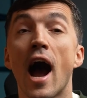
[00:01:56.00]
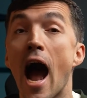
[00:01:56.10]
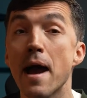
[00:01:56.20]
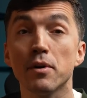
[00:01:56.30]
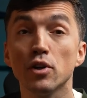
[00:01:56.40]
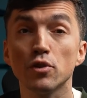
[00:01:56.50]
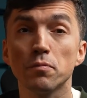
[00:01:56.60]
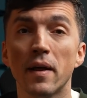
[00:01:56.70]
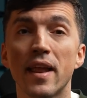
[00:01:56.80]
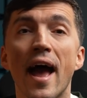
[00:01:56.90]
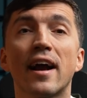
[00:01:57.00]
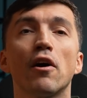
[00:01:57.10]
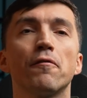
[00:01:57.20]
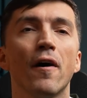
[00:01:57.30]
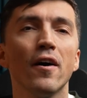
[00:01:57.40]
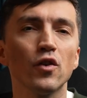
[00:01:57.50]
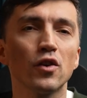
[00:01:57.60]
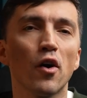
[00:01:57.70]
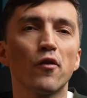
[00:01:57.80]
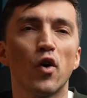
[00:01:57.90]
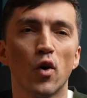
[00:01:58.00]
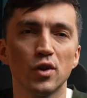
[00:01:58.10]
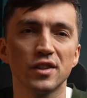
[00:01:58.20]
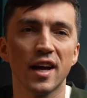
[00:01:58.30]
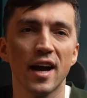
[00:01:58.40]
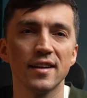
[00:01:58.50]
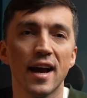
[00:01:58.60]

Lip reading: "I'm Usman, a co-founder of Go Design,